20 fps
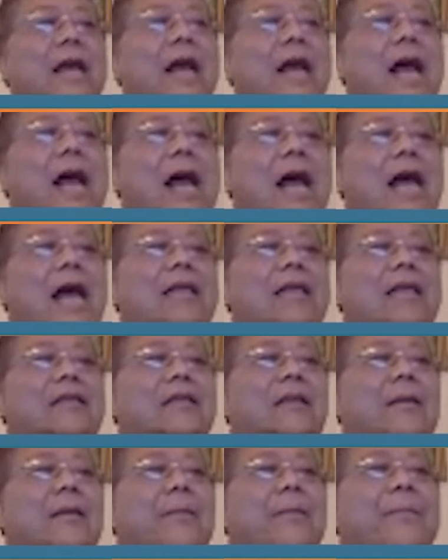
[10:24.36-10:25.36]

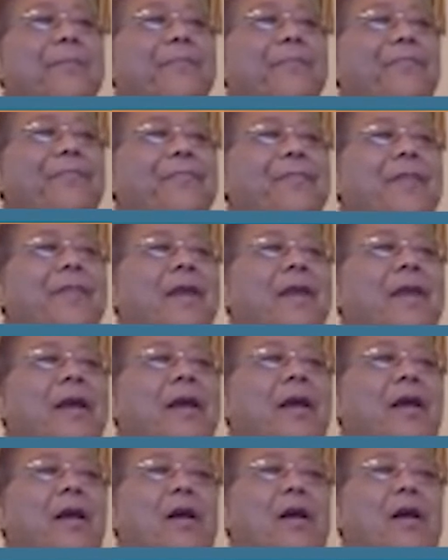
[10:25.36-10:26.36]
And
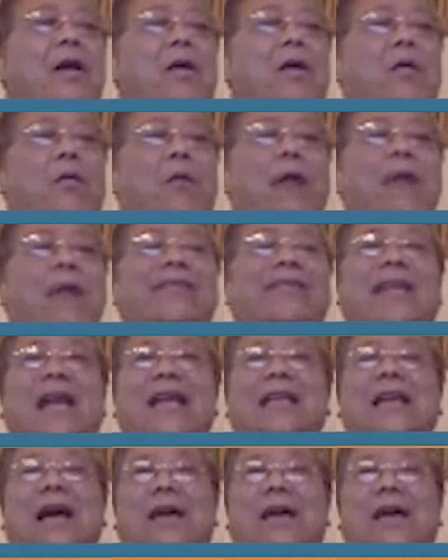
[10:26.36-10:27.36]
we have
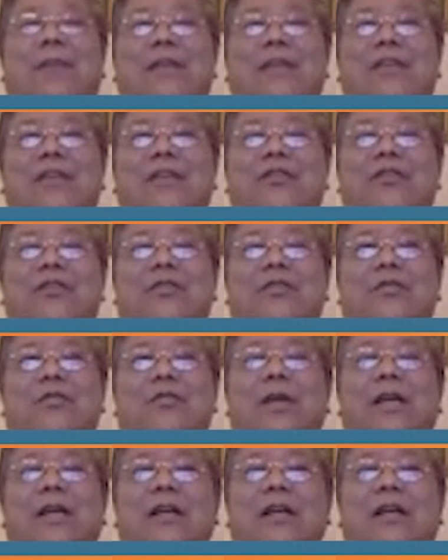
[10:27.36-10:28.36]
data basically shows
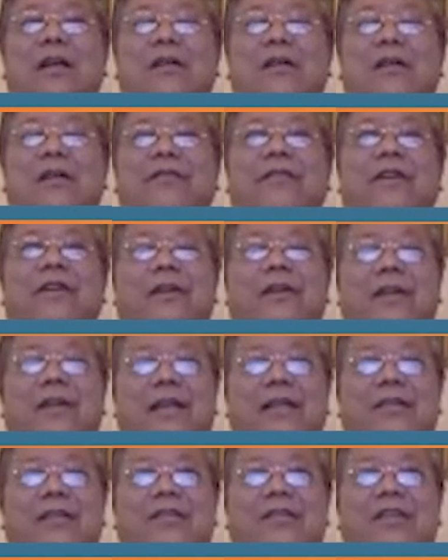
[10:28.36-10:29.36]
we can convert
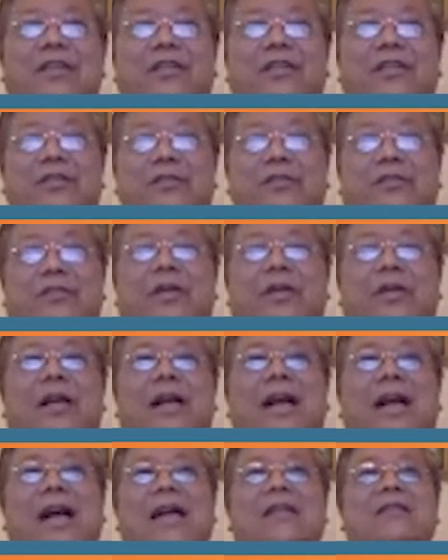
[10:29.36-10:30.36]
in situ
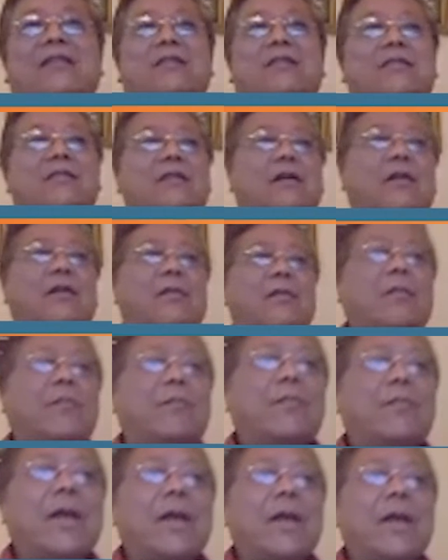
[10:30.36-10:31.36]
cancer cell,
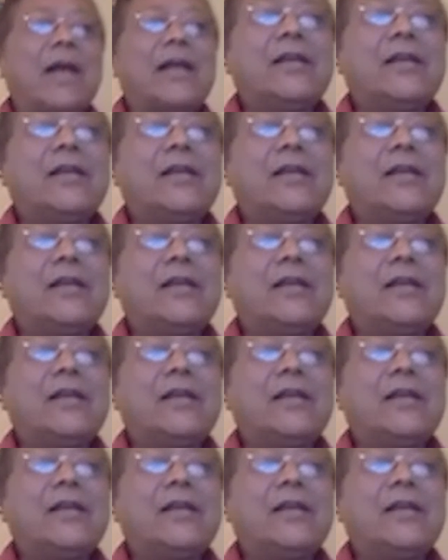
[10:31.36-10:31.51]
many